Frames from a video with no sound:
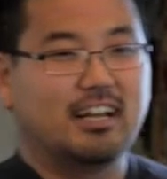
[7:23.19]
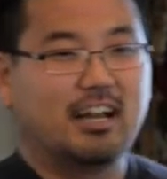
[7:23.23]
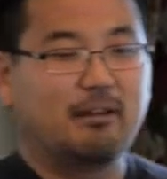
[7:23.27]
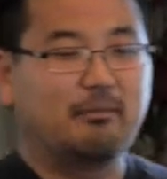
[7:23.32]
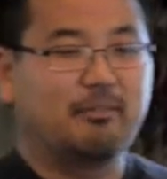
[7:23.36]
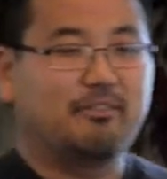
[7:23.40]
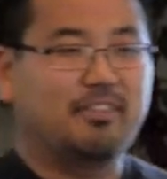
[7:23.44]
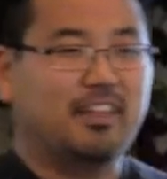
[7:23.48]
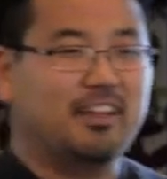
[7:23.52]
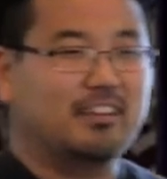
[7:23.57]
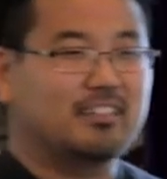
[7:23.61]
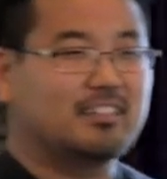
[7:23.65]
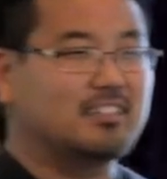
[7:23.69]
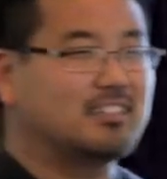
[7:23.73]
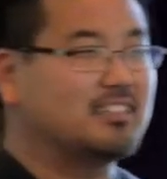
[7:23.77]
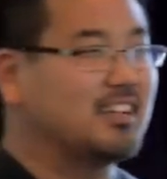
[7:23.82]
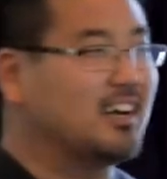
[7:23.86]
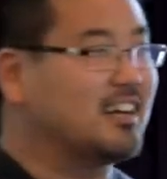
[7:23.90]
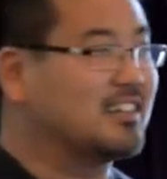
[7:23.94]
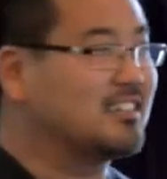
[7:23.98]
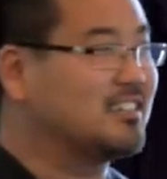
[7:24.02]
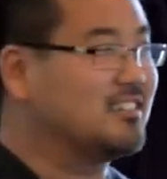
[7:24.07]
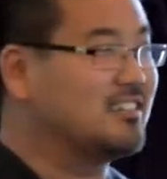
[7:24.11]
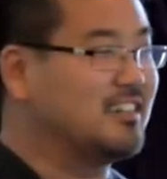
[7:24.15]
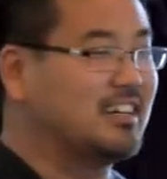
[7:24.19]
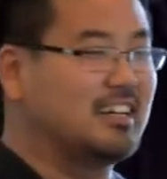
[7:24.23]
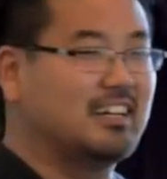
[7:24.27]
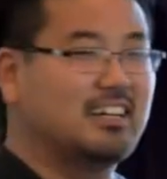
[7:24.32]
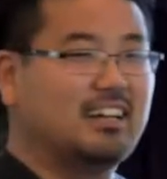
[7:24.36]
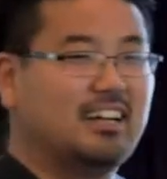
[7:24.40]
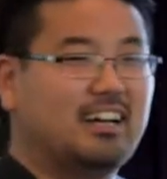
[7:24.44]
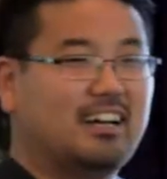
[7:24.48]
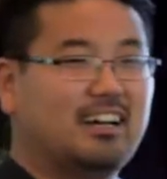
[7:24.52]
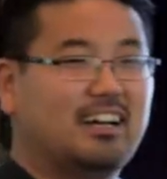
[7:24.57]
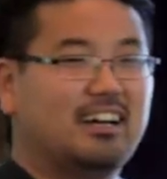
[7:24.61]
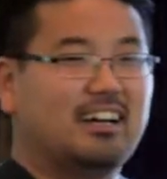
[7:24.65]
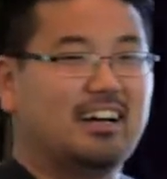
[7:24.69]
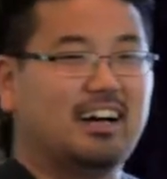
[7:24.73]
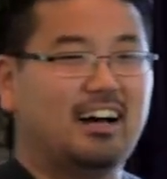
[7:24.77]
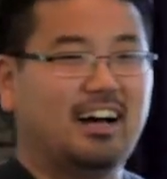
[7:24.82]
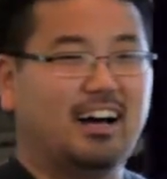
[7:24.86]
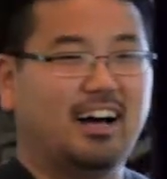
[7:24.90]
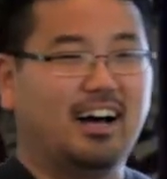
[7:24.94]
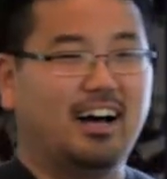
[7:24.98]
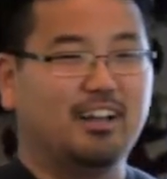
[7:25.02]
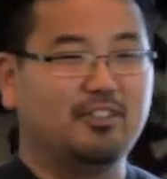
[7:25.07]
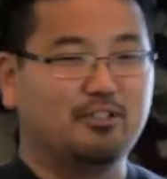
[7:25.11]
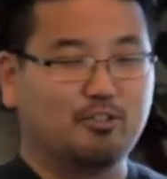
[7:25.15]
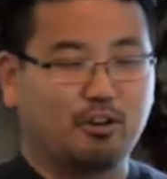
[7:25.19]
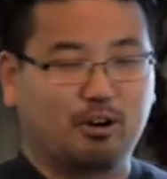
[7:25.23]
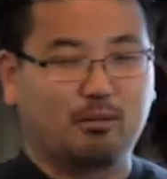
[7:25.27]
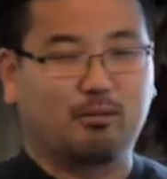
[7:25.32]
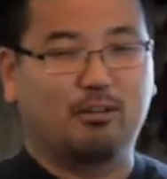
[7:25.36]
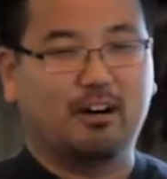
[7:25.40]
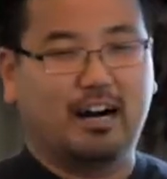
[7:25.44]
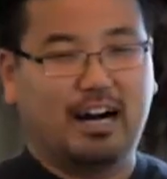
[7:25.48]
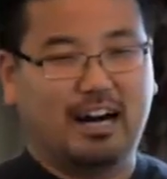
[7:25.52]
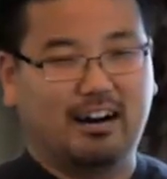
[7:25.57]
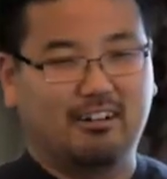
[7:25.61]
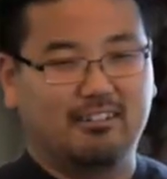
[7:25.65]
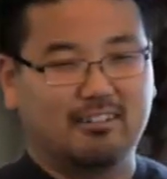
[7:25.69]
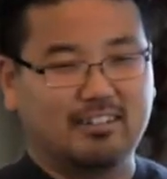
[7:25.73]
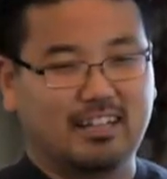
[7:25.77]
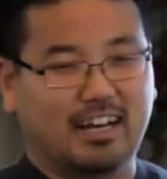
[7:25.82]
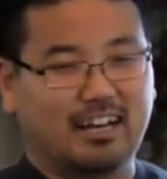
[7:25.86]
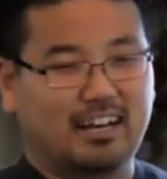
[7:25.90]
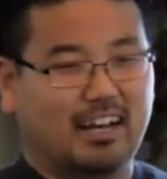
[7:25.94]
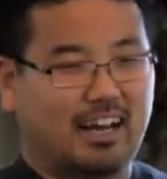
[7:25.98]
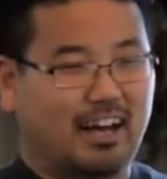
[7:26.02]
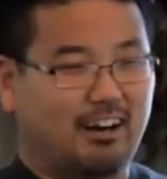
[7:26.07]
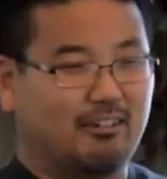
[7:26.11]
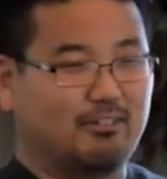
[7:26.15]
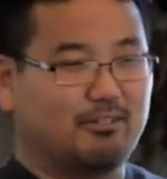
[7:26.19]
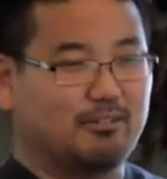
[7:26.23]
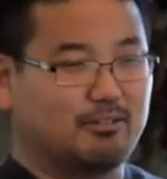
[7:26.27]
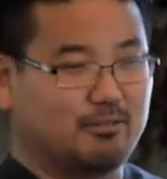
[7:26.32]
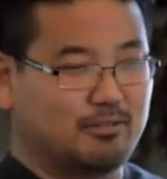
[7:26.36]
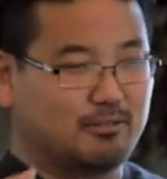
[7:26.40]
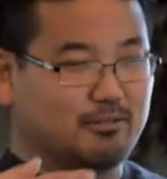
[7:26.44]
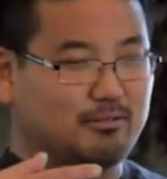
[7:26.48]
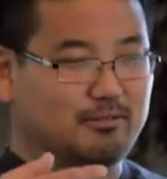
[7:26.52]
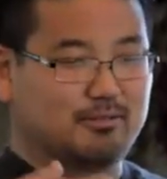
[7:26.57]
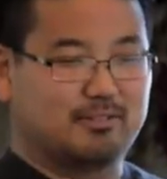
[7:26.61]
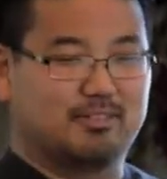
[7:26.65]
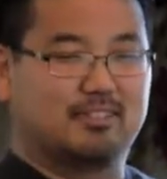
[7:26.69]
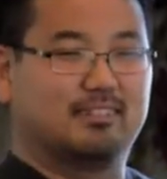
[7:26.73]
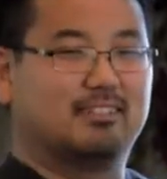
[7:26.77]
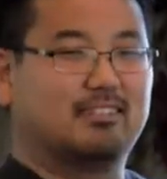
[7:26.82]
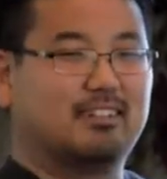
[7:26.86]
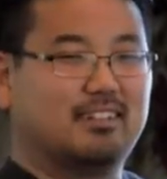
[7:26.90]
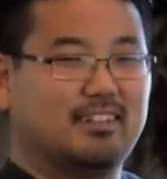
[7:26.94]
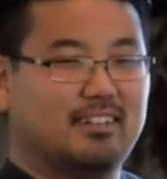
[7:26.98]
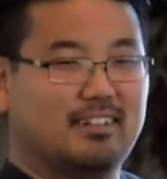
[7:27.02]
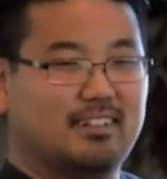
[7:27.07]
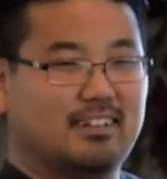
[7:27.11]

I mean, if they were to talk to a normal owl, not an owl who's